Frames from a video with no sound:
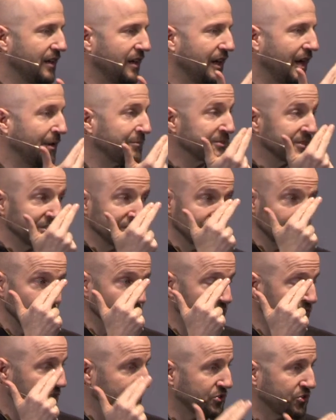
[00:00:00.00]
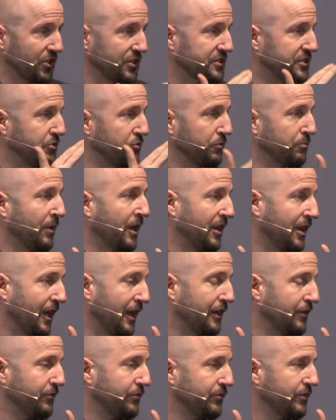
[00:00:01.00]
I'm still going to trust you with my
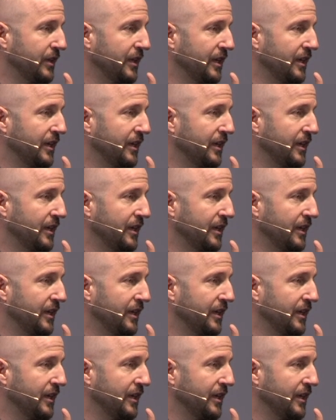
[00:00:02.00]
life.